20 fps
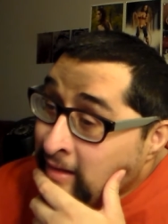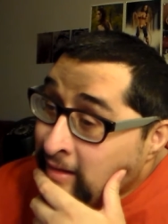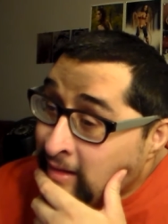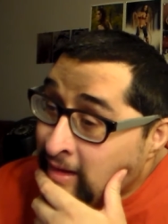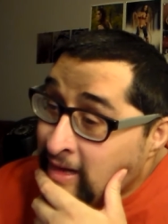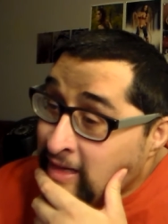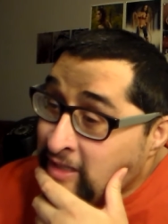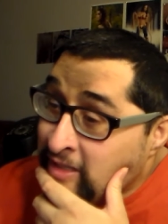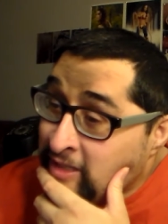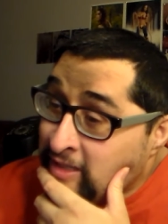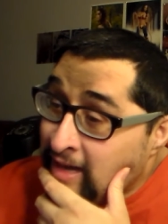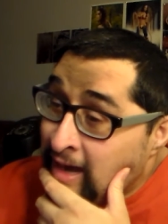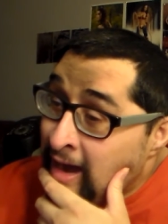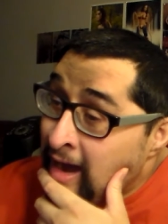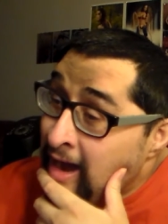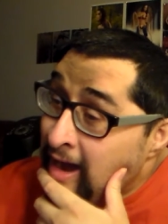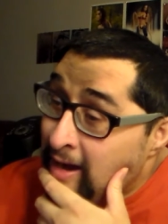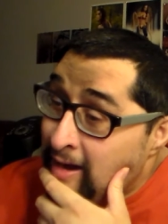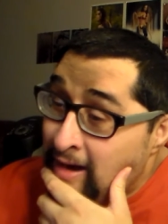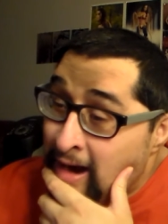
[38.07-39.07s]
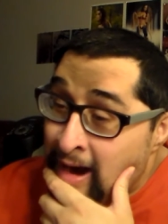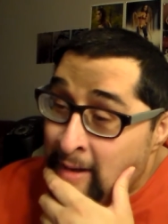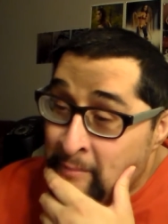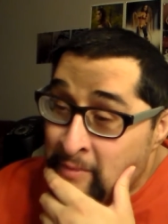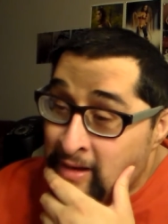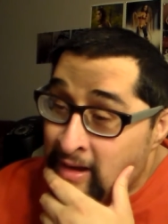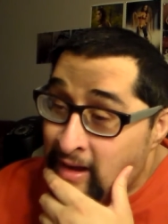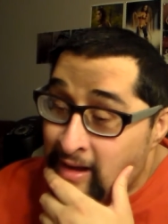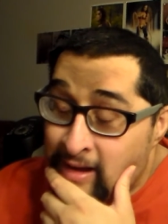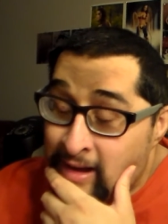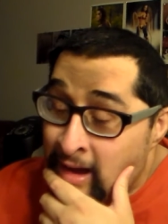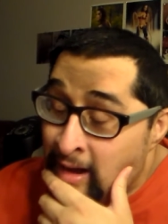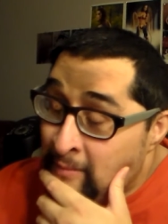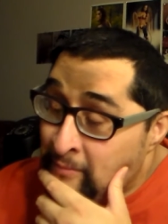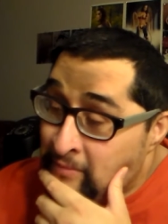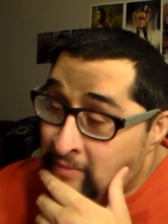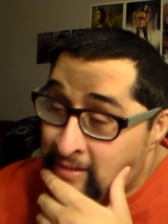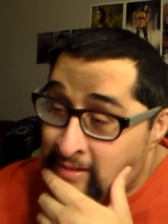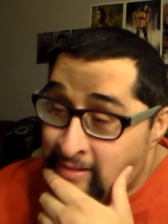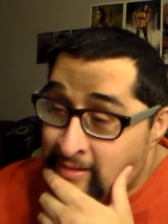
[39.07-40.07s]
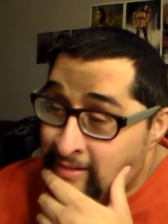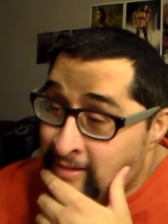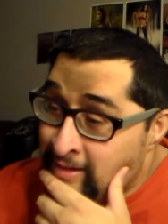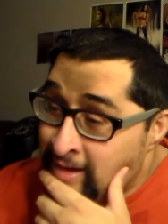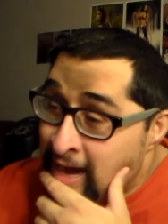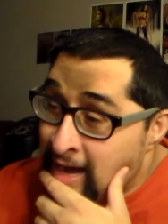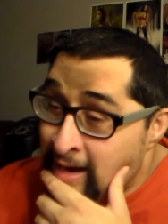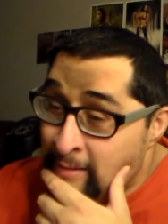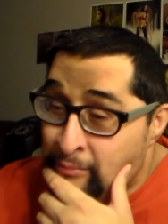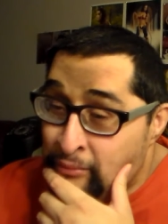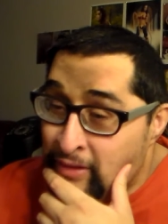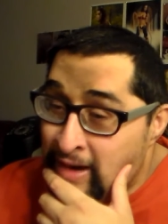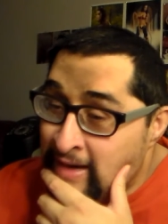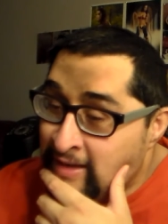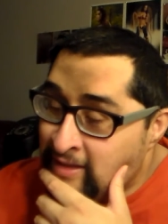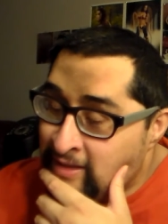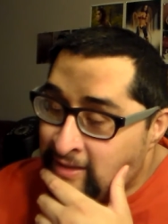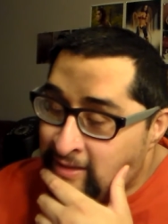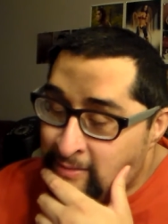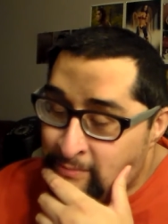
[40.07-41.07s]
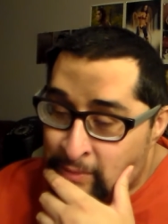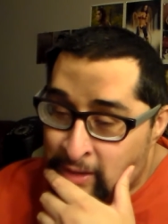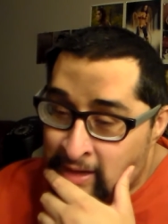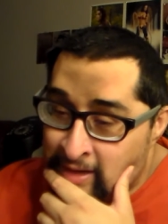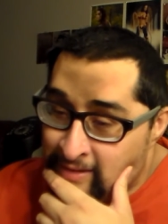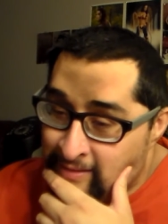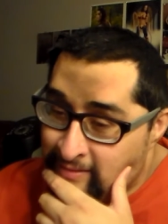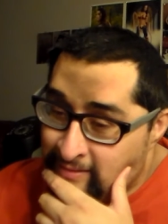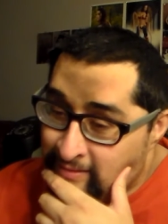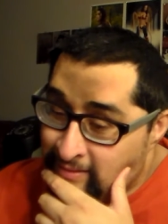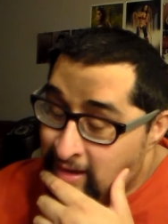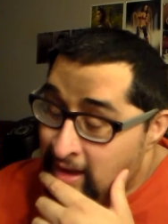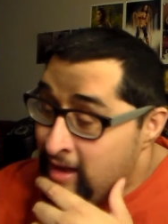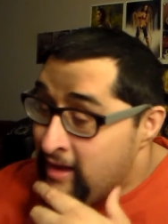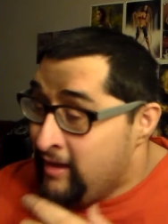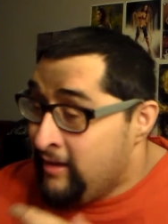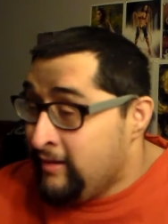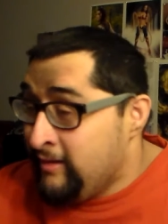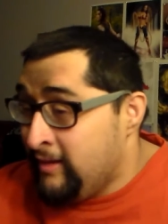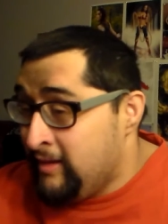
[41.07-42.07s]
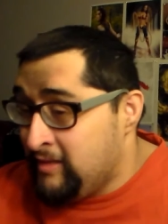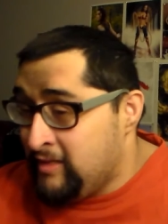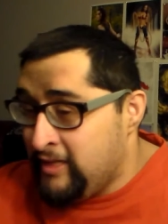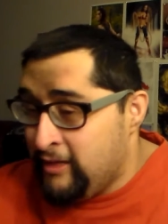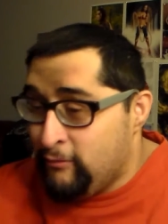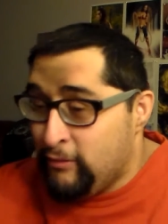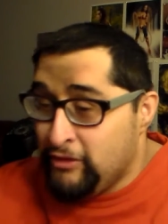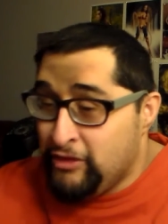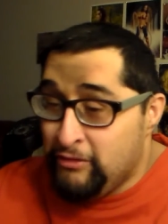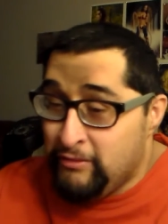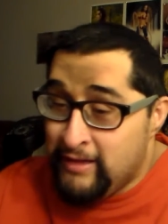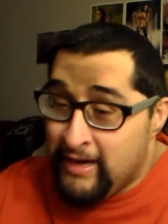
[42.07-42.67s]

Let's. I, I'm. I'm not impressed, but let's see what